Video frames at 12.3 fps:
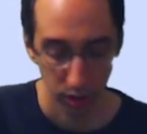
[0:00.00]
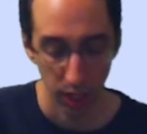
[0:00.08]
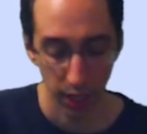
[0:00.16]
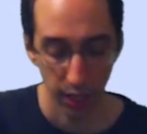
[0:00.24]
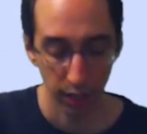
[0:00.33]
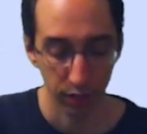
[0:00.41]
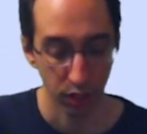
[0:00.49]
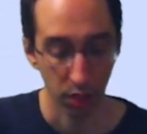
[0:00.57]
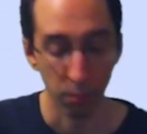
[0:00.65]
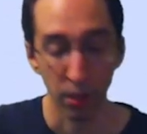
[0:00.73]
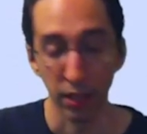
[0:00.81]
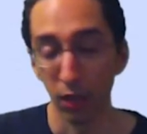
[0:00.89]
and
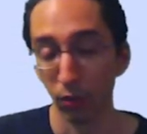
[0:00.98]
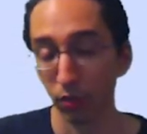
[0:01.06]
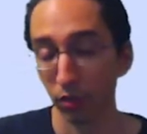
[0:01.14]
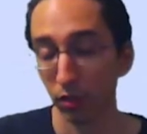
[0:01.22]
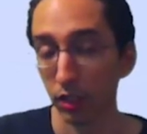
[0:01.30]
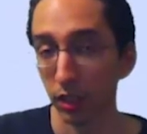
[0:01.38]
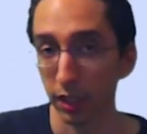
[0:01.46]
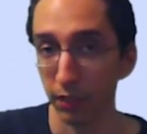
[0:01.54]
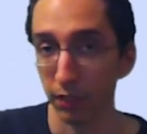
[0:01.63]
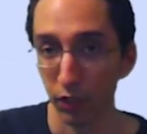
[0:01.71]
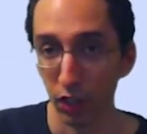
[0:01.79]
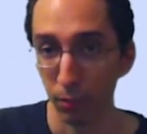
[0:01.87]
come on out,
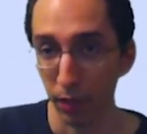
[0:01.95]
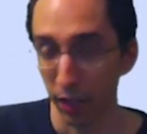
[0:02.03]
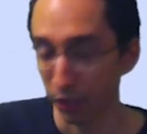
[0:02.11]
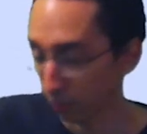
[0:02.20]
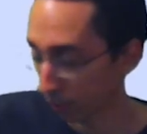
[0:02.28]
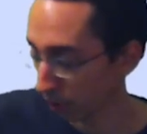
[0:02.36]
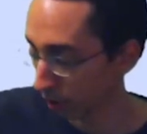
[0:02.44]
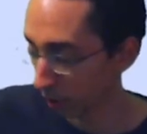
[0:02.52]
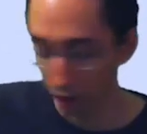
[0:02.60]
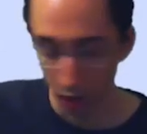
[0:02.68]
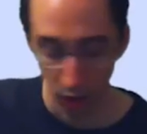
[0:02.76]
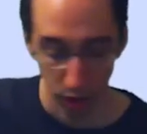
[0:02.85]
if at all possible.
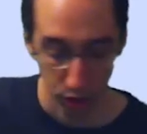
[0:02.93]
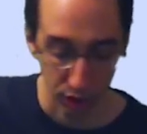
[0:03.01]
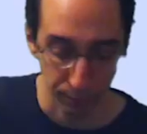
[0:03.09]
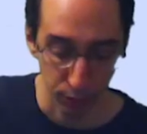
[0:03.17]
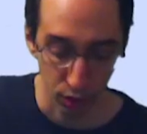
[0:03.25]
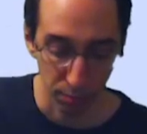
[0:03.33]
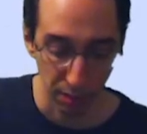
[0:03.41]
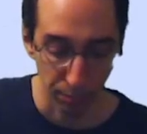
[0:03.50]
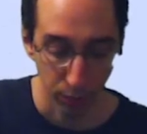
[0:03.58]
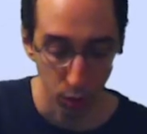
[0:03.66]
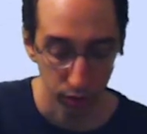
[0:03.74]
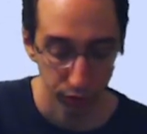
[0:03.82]
Your opponent may
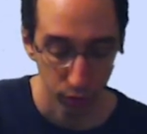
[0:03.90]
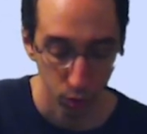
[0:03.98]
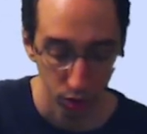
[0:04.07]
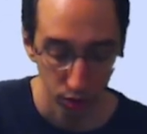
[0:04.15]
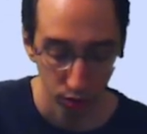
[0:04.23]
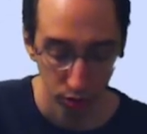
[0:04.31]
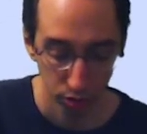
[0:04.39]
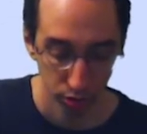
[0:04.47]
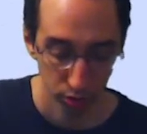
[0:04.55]
poke, of course.